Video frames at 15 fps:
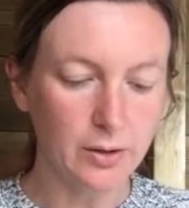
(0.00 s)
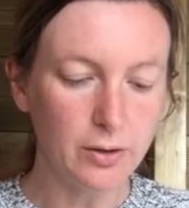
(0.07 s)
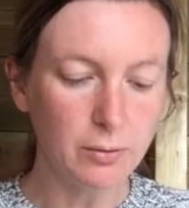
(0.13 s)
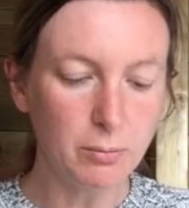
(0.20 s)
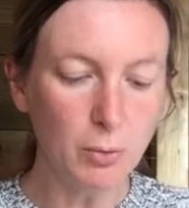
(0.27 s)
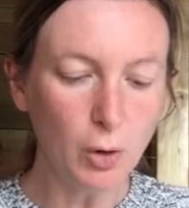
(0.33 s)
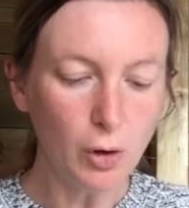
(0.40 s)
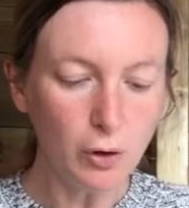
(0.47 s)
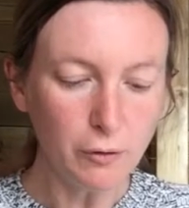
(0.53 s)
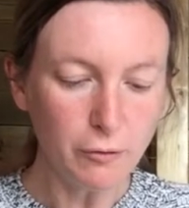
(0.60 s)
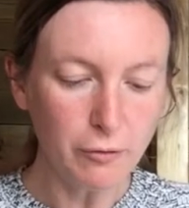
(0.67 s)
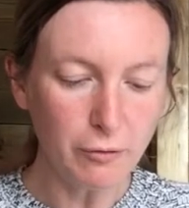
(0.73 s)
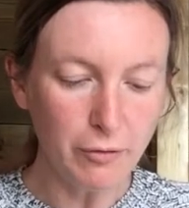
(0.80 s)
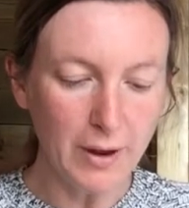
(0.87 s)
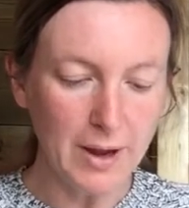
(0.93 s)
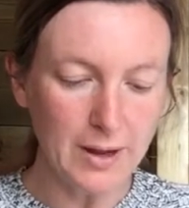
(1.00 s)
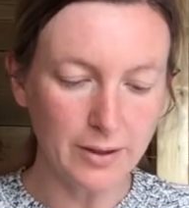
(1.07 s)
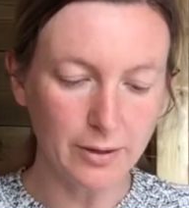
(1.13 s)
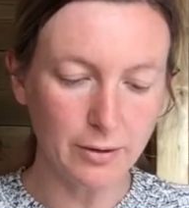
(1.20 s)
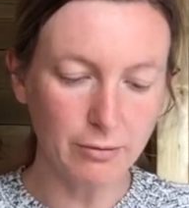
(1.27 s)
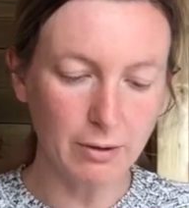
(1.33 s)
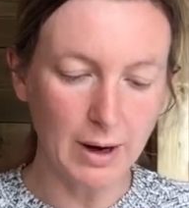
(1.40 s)
the more
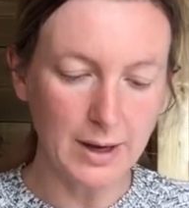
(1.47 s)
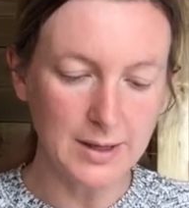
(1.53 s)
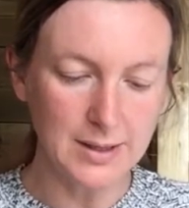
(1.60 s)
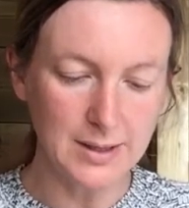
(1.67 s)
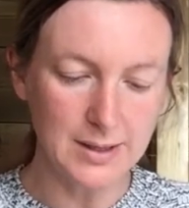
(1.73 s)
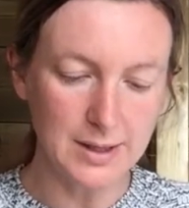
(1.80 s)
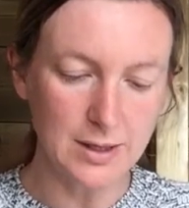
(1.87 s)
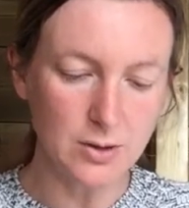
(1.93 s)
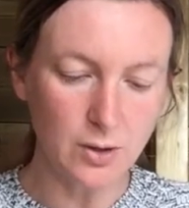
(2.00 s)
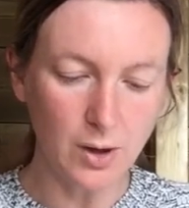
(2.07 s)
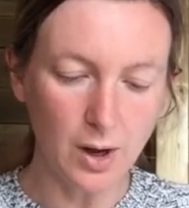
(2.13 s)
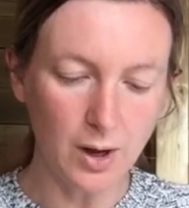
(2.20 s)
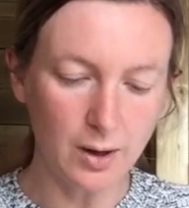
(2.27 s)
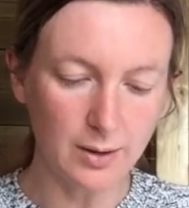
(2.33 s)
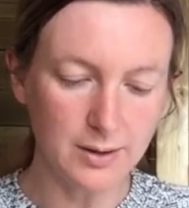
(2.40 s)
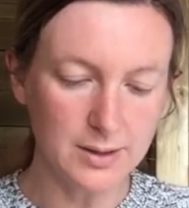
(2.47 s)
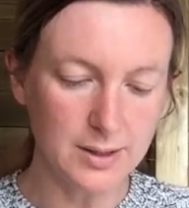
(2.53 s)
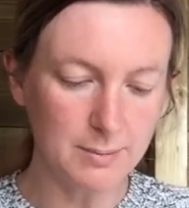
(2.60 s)
faith arises in your heart